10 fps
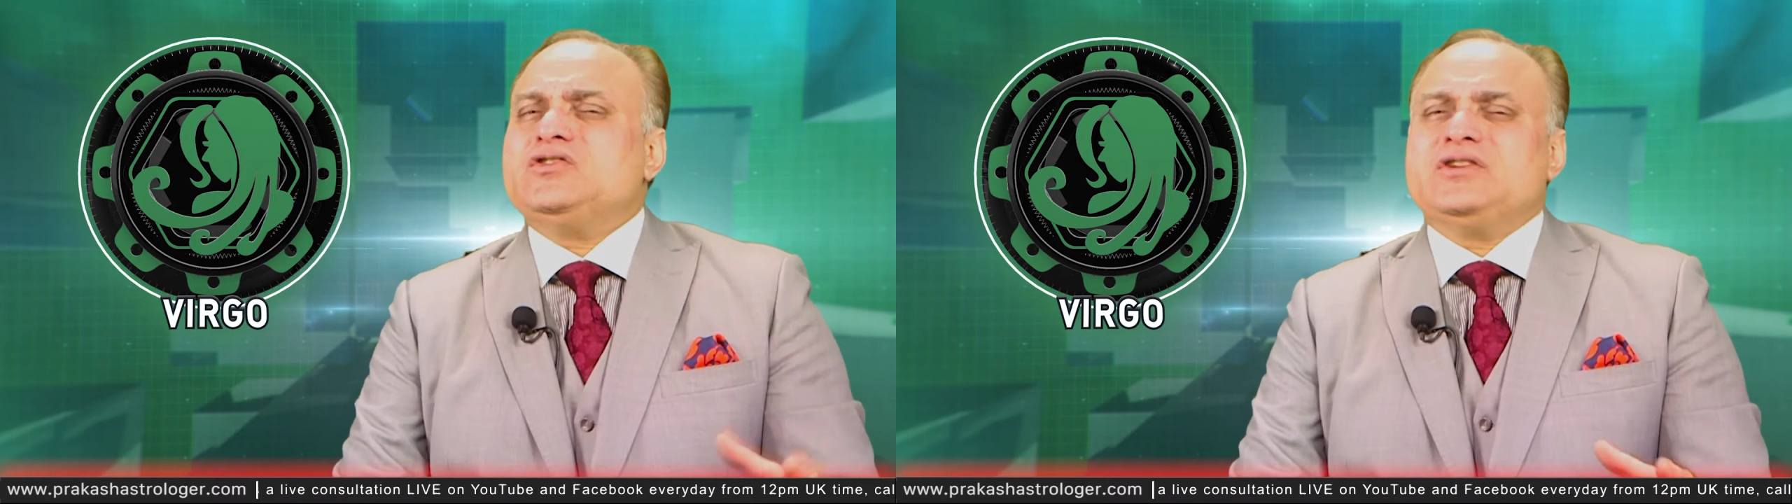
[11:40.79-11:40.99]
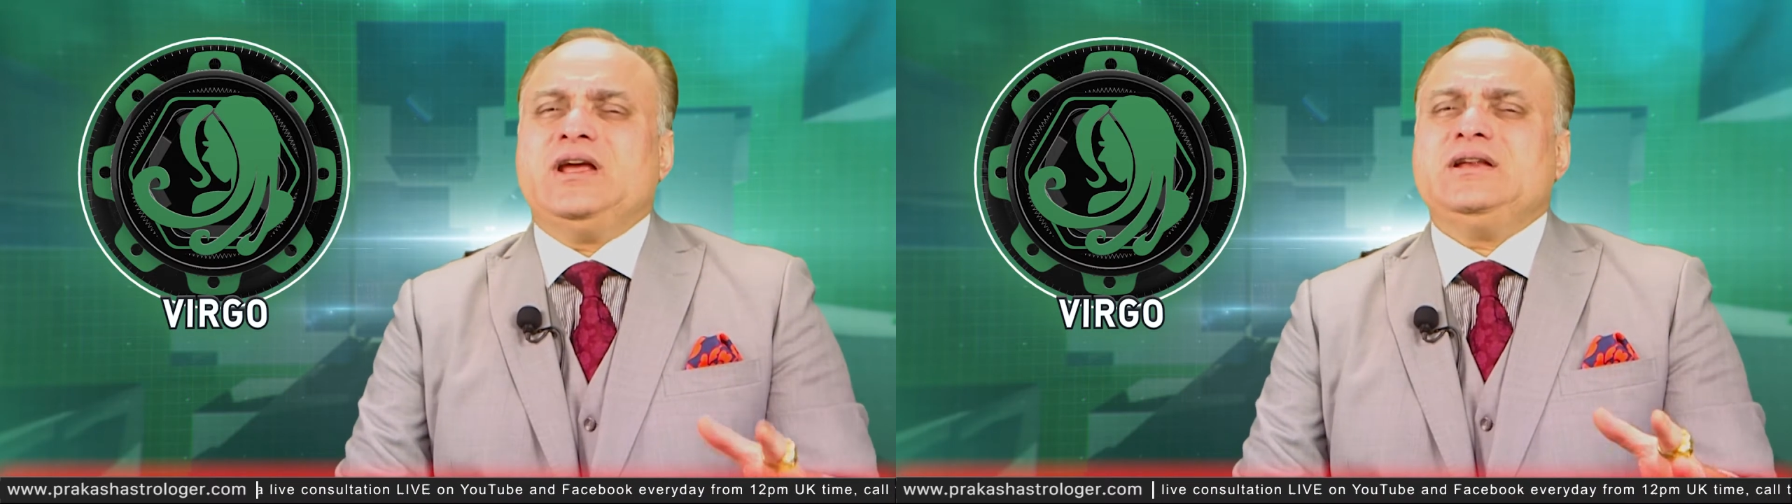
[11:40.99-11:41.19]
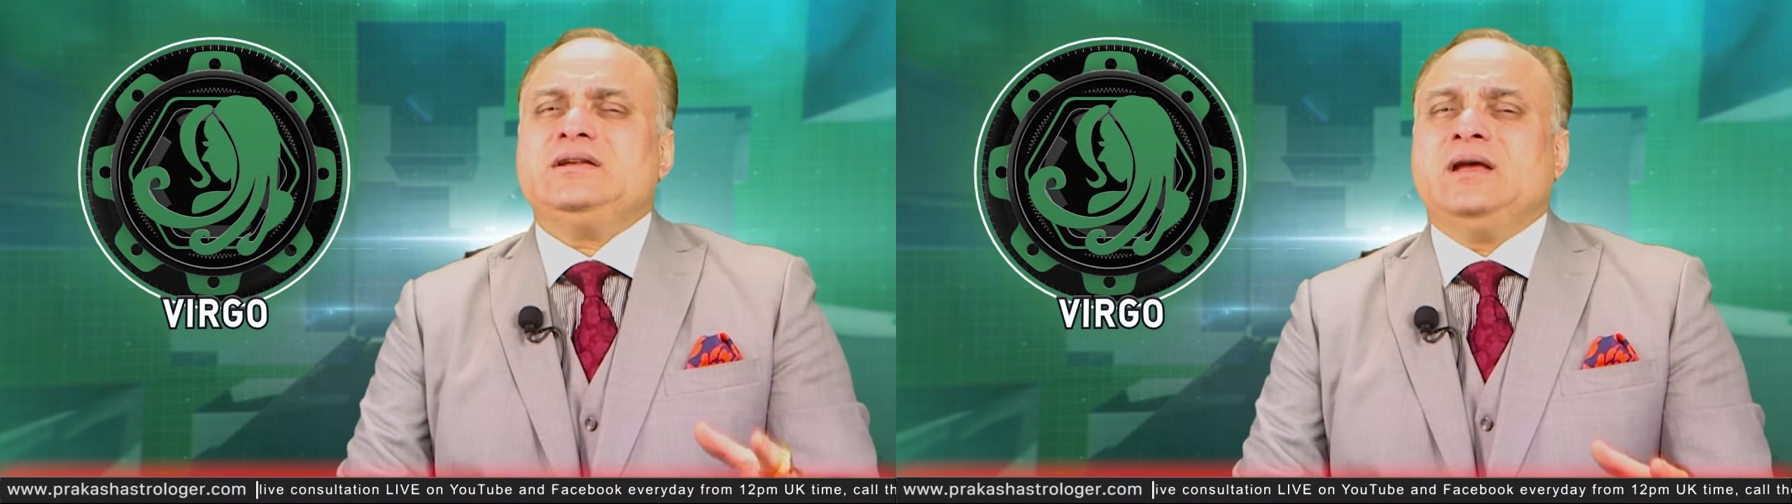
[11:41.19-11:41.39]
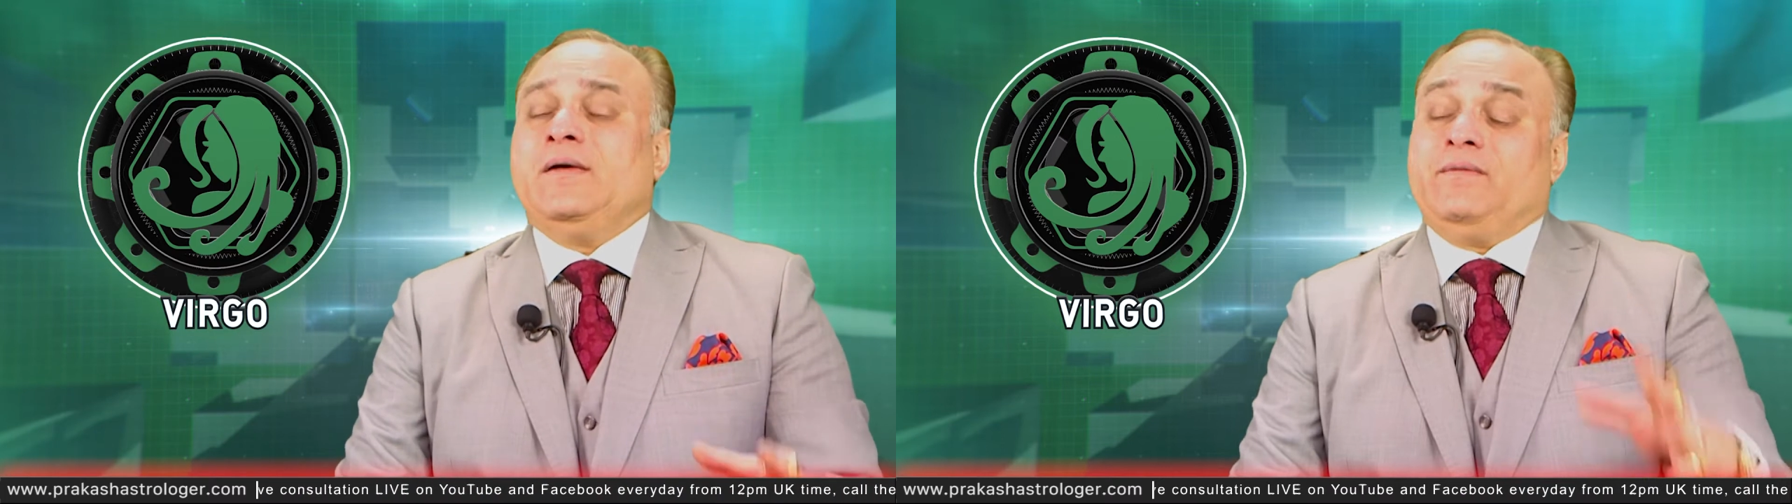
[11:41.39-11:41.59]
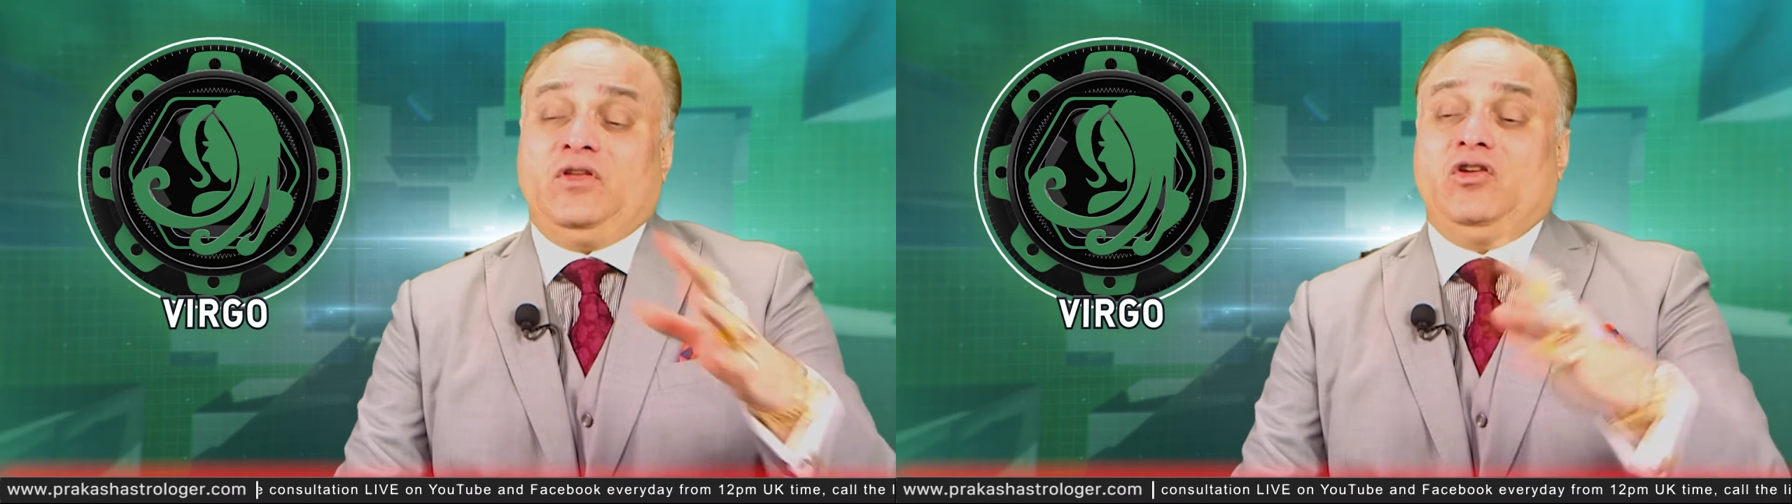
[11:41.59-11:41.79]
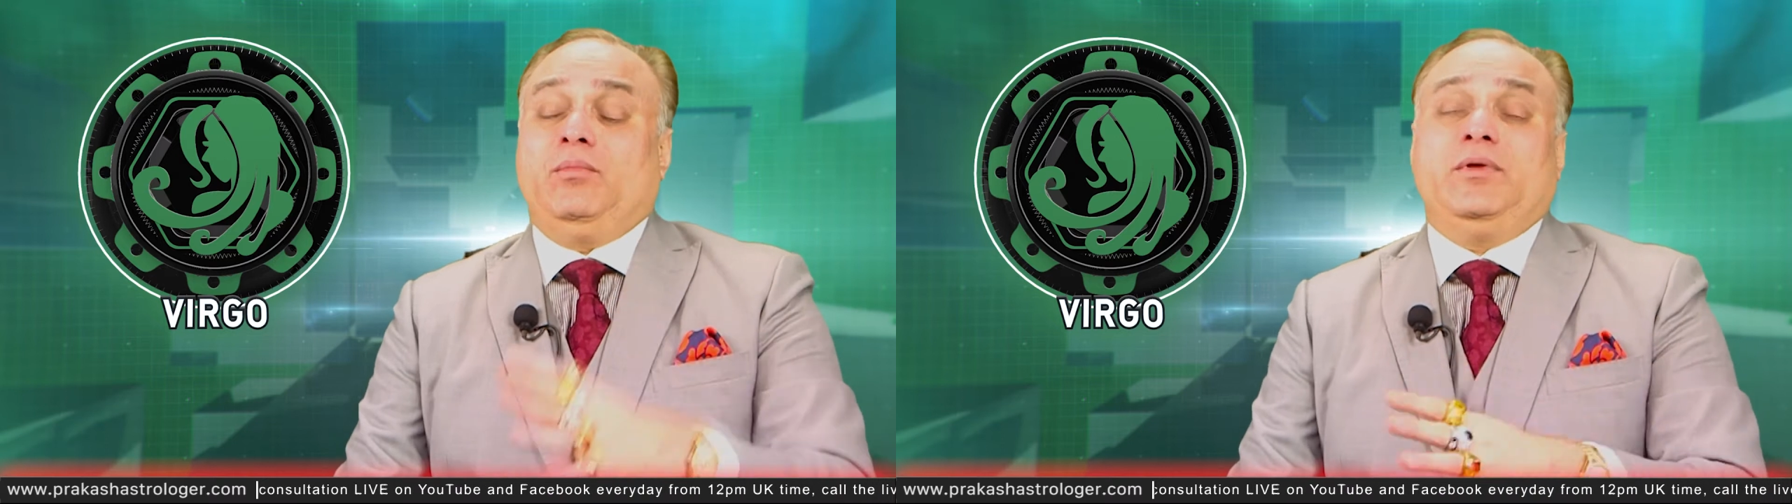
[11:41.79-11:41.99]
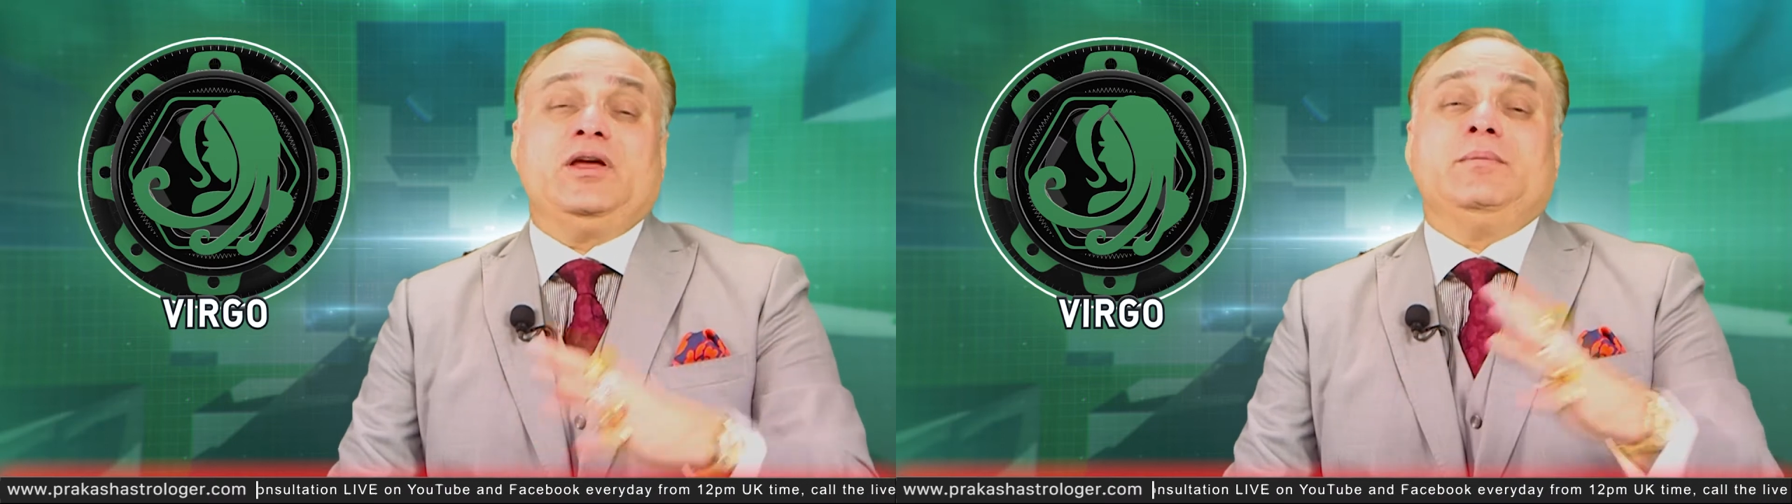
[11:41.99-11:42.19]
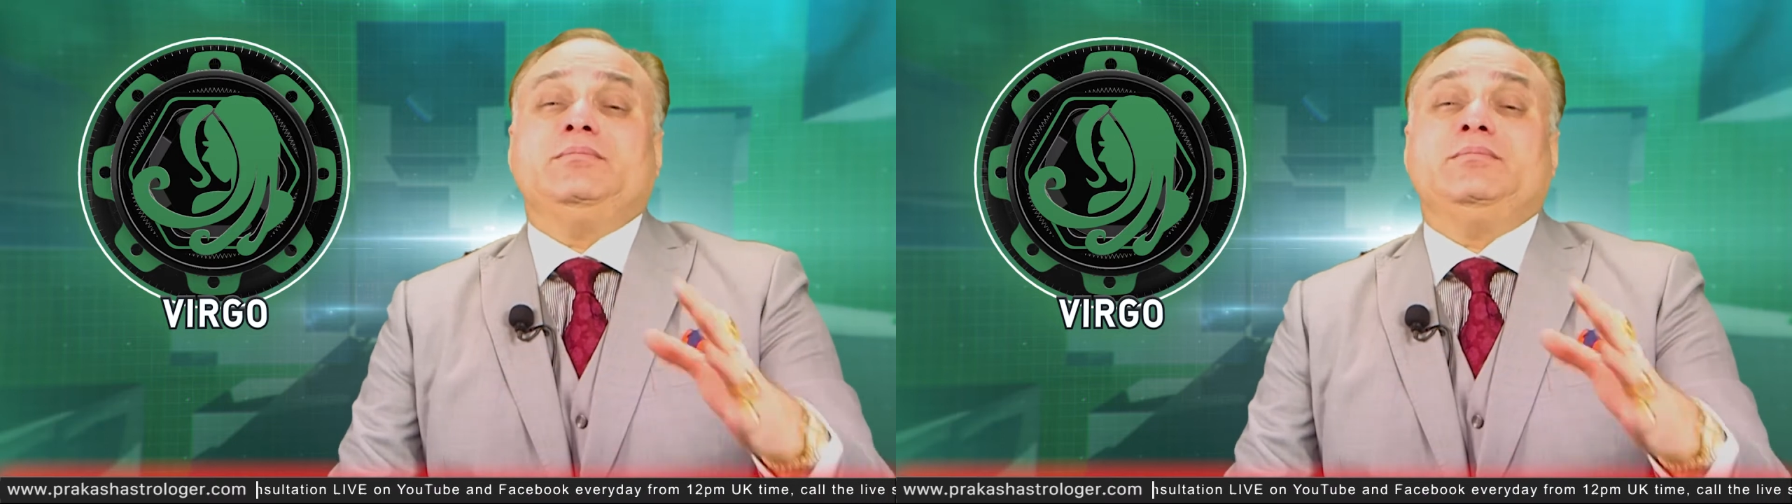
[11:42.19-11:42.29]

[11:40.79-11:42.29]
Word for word: change. There will be